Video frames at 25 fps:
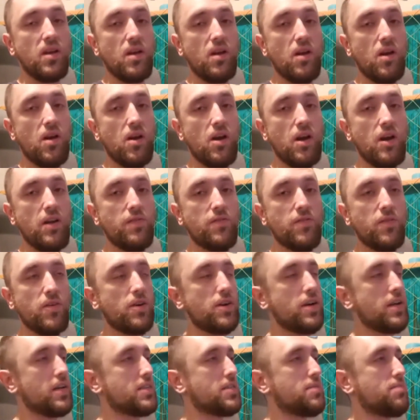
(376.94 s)
Alright, for
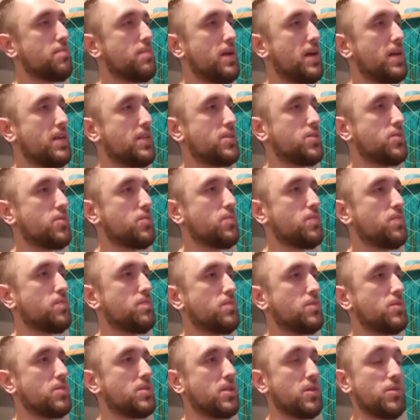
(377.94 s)
our next match,
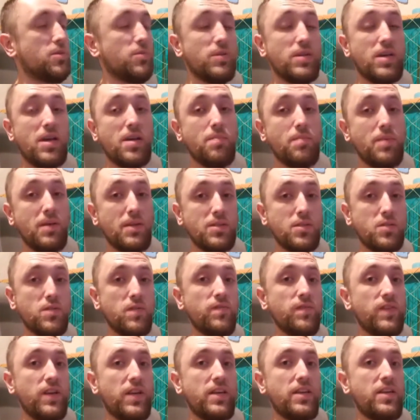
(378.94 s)
looks like we got a
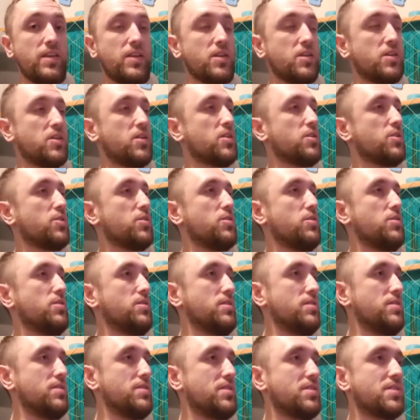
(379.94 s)
Pennsylvania
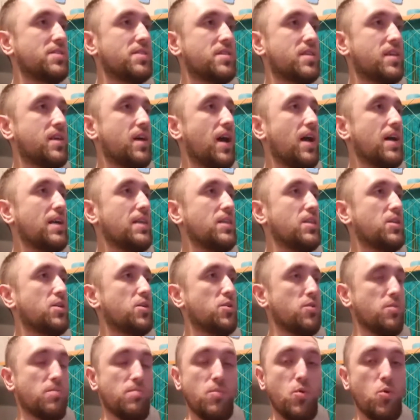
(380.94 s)
girl, and
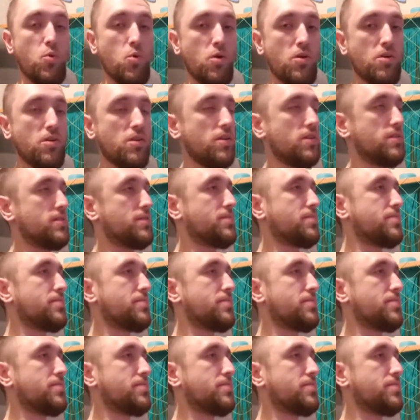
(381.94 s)
Skylar Moore.